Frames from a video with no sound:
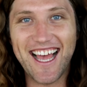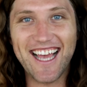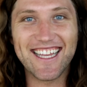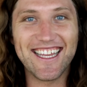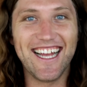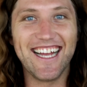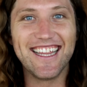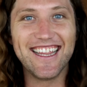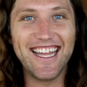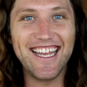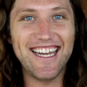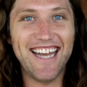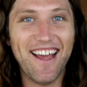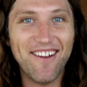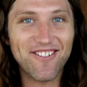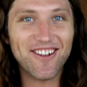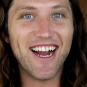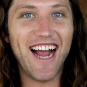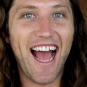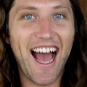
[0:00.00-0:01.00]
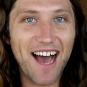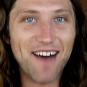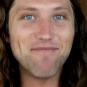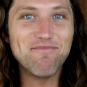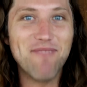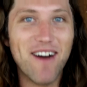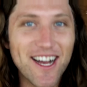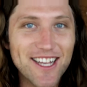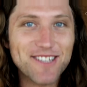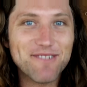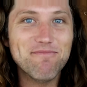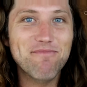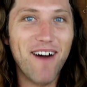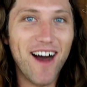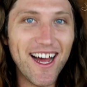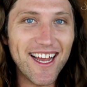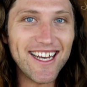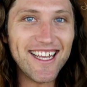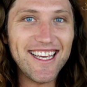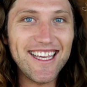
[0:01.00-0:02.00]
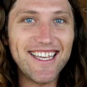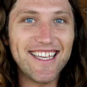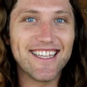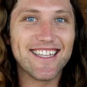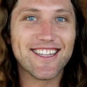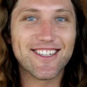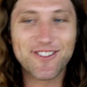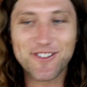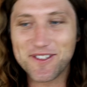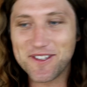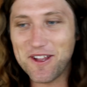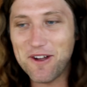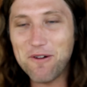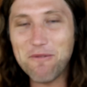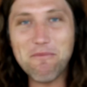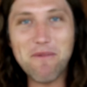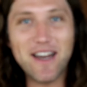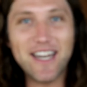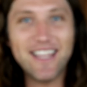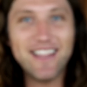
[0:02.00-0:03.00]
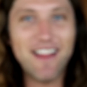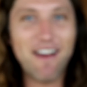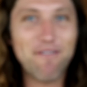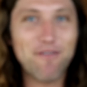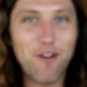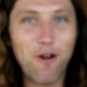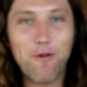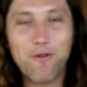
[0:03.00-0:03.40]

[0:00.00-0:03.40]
like that. They never have much money. There's no money left